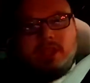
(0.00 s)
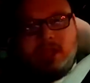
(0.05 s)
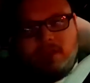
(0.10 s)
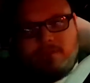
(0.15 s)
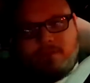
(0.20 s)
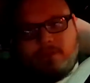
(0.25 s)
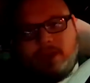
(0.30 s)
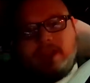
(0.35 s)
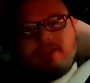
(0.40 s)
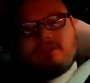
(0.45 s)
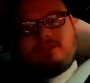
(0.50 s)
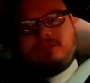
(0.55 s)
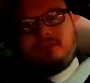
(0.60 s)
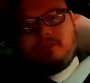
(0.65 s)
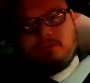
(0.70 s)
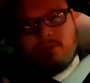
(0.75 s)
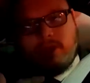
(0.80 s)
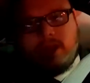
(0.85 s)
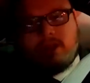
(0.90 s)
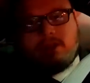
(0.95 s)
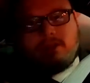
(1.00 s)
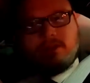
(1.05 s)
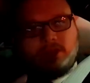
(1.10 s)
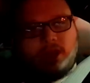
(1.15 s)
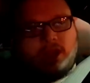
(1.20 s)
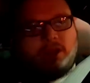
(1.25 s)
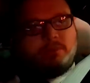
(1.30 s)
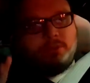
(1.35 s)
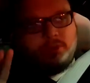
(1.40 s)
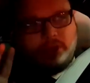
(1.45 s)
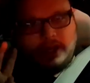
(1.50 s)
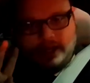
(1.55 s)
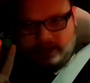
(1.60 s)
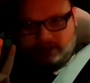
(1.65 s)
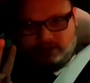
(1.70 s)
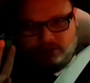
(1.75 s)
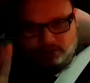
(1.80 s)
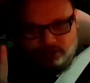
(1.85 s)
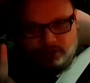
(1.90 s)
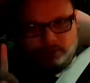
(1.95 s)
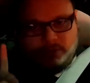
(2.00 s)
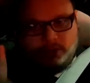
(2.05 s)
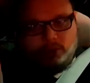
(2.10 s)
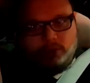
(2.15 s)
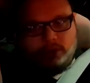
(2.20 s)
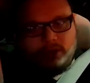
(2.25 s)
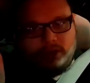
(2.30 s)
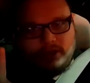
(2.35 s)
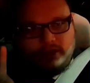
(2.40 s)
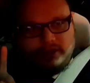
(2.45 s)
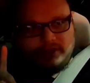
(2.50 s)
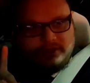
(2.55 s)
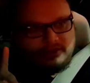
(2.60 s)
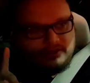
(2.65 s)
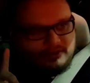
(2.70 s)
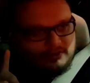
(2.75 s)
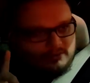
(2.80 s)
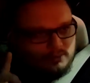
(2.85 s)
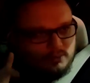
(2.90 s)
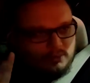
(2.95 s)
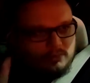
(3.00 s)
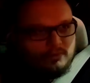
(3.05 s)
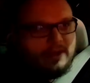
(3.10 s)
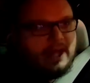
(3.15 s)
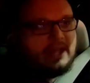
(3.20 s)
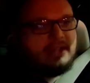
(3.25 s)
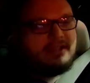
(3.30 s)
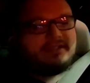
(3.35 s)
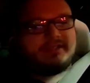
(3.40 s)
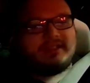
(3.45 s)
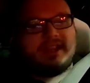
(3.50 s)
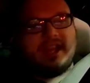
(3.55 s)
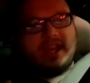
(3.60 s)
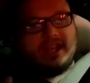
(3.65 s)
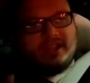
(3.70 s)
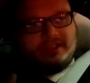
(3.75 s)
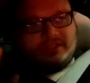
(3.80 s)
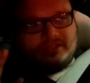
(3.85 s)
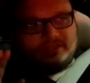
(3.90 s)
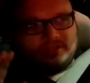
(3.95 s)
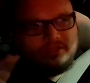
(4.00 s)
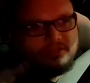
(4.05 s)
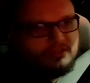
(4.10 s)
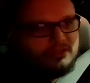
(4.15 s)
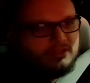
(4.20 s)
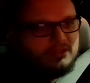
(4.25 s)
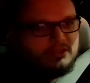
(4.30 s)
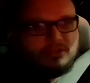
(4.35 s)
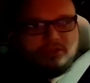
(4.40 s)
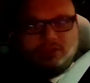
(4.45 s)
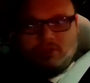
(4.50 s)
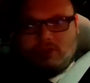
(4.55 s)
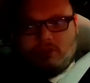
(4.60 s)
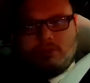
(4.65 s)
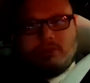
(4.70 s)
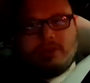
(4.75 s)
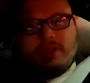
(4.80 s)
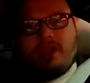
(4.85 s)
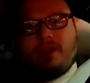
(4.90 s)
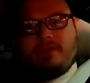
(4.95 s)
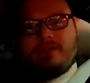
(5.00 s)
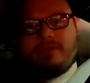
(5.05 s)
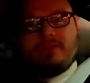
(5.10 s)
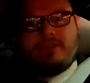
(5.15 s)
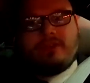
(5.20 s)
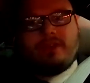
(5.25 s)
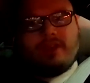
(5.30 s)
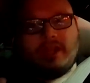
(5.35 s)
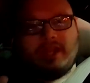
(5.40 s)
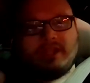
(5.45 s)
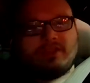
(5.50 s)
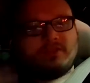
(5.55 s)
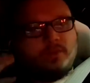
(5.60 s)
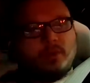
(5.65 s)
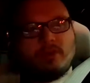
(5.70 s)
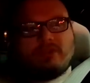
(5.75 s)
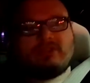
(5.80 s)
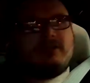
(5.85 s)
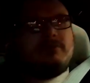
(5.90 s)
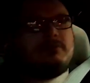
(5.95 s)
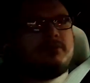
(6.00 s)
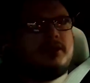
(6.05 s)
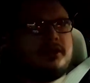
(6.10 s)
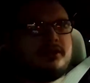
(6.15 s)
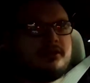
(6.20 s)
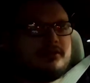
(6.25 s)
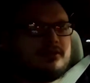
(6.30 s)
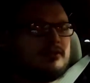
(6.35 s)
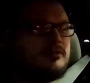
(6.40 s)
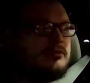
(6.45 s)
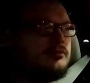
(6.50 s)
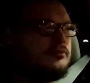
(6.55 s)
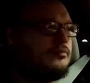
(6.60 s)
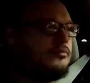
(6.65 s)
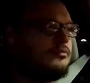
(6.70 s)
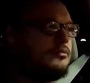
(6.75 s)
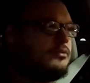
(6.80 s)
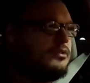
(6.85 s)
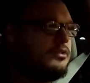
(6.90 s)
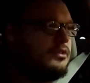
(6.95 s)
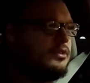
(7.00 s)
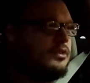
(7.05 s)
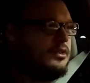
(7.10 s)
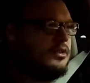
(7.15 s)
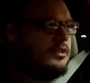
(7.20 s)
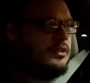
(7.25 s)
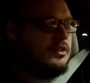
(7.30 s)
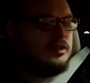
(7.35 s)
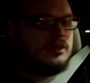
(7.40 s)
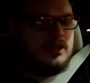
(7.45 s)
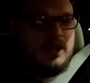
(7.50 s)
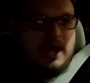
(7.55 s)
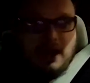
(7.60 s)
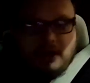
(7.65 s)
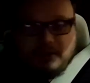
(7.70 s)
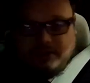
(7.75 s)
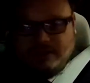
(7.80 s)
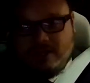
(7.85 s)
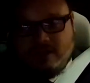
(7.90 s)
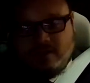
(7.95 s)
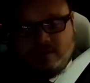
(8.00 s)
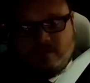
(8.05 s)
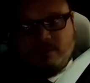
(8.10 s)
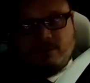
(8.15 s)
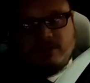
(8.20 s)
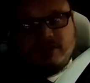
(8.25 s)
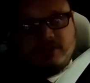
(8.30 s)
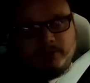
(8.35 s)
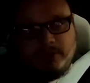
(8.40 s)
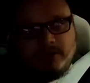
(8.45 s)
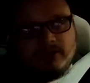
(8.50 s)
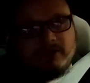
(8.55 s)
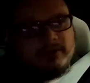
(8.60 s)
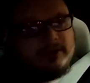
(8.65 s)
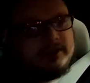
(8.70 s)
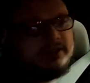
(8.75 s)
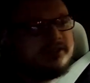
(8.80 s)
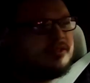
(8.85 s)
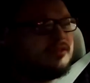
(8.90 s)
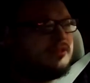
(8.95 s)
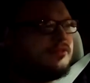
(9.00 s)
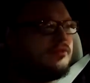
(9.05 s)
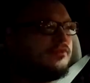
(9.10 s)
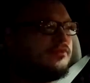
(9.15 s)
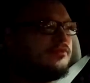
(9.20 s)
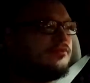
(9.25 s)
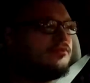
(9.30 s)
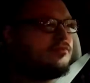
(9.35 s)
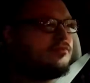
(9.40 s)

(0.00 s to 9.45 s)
If I do a regular combo, I get two number ones, value size, you know, whatever, it's 14 bucks. Healthier food is more expensive.